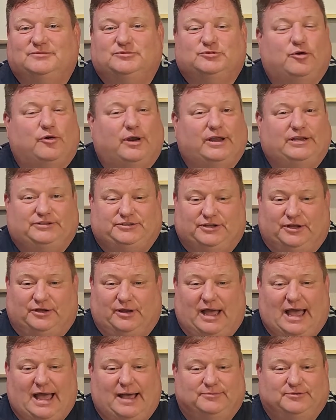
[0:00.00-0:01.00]
great show,
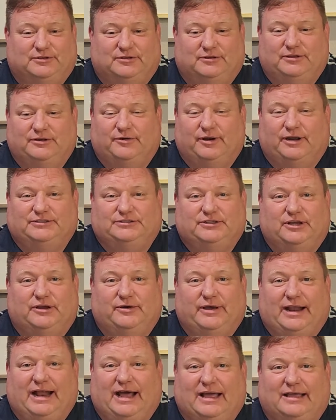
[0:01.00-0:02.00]
absolutely great show,
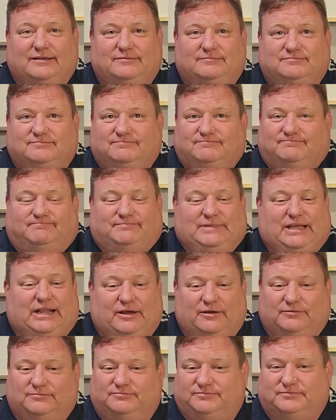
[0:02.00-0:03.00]
and
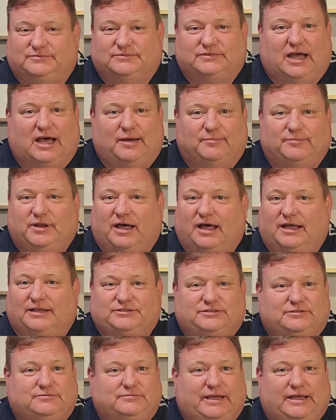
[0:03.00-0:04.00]

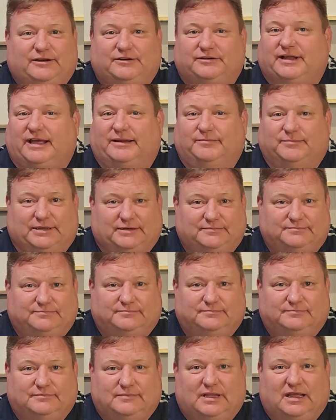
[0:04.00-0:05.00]
top-notch entertainment.
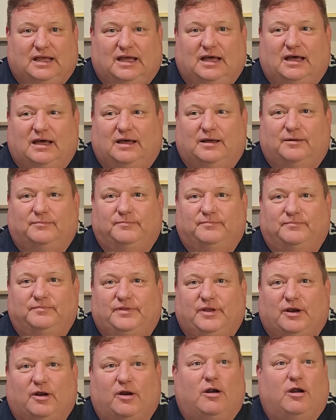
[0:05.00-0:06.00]

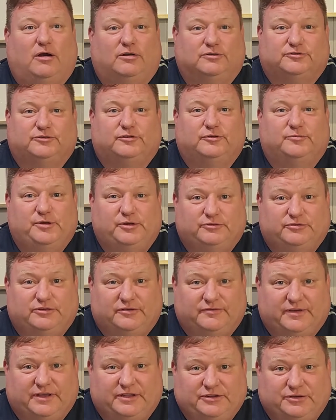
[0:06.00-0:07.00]
There are also the music
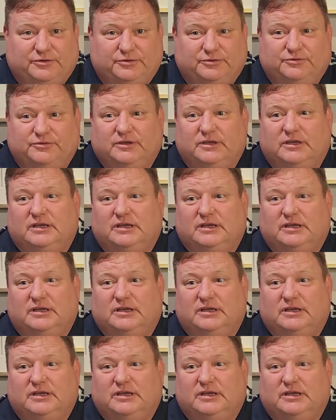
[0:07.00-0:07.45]
venues.